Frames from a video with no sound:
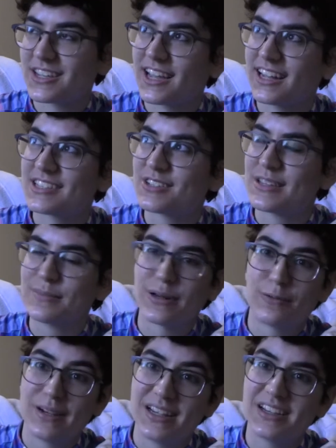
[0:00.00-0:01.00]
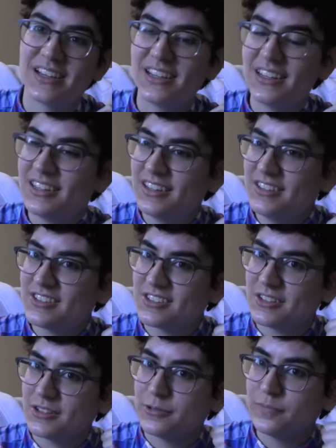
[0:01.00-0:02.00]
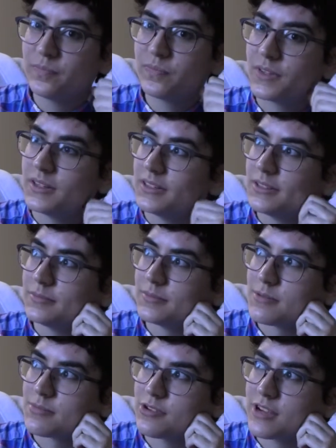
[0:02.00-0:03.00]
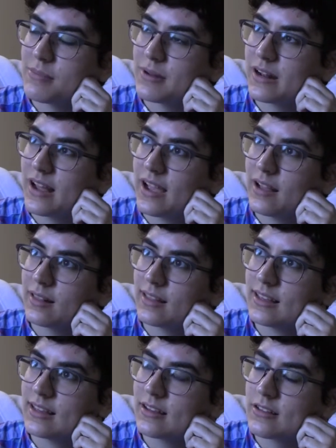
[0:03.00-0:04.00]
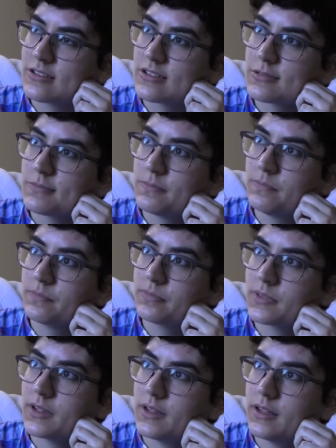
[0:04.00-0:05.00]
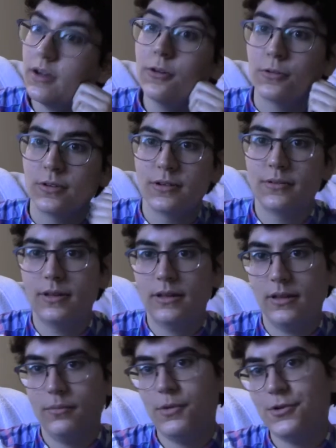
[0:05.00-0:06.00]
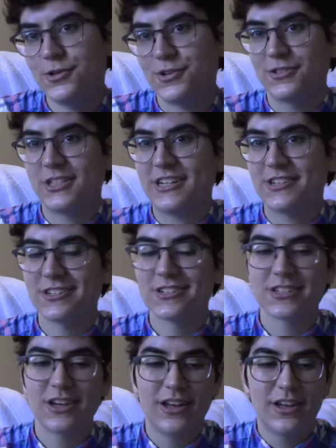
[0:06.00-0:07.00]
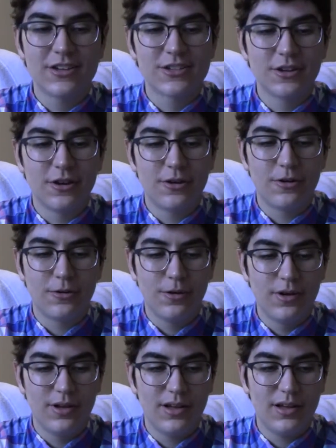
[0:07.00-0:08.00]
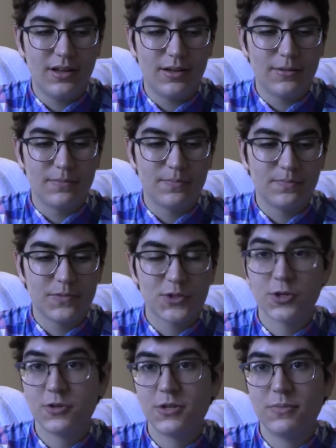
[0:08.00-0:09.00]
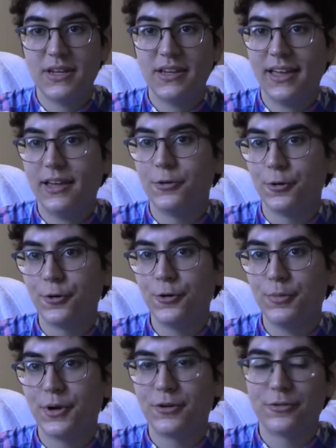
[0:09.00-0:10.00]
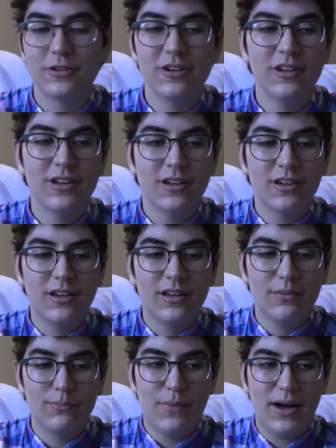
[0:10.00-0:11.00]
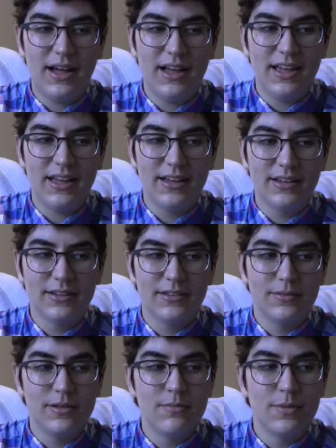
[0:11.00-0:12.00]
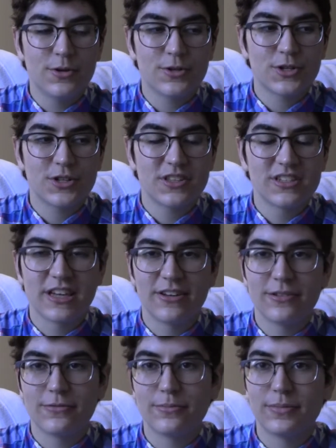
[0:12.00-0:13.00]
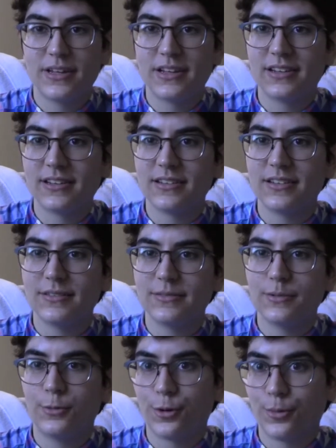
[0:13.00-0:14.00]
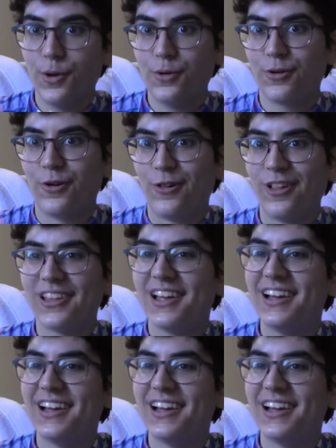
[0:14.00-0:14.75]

Yeah, it's only been a week. So, I'm still keeping an eye on things. Emotional changes. So, true to being a hormone, my emotions have been hormonal.